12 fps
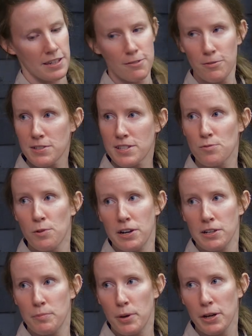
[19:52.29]
the difference is
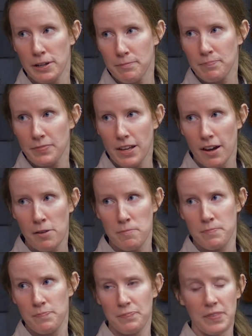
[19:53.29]
where you put it. Mm -hmm.
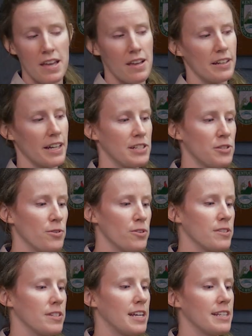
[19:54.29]
um,
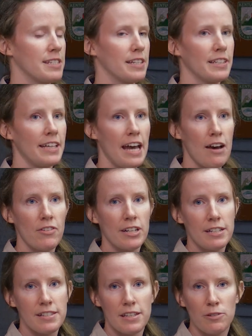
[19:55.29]
kestrels nest in
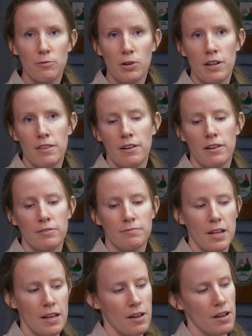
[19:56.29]
cavities, and one of their
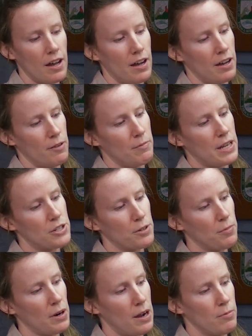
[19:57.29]
uh,
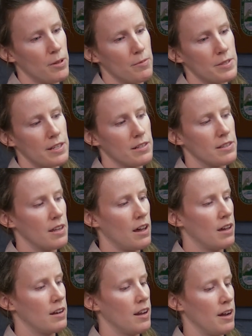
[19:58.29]
major problems is
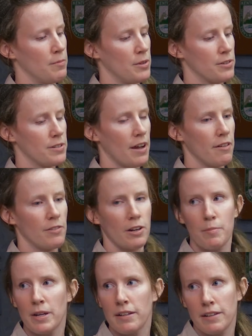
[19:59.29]
that um, there's not
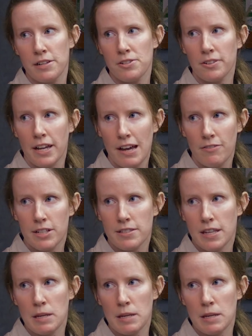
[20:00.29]
very many natural cavities